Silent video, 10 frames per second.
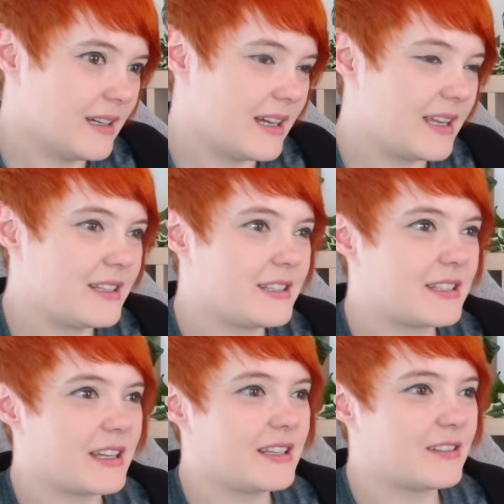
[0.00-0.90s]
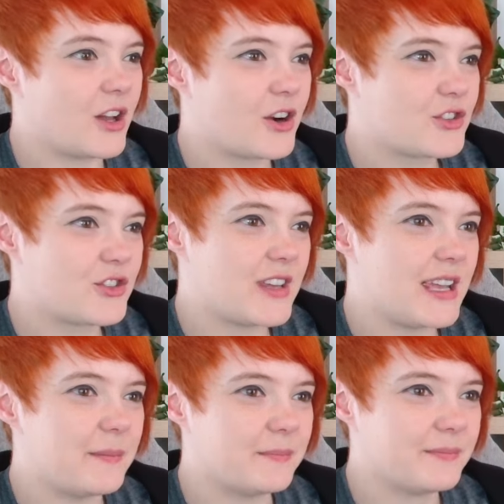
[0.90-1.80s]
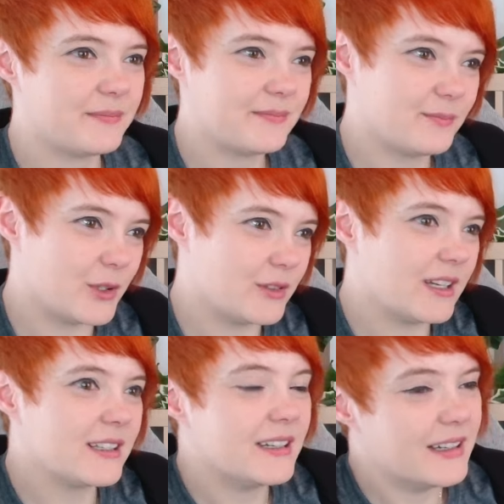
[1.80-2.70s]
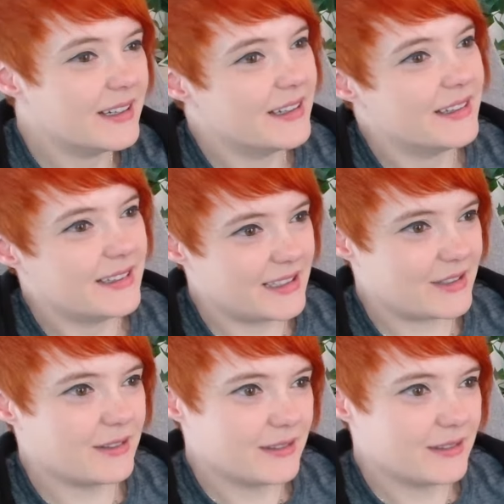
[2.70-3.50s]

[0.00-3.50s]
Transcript: And enlarge them. Well done. There you go.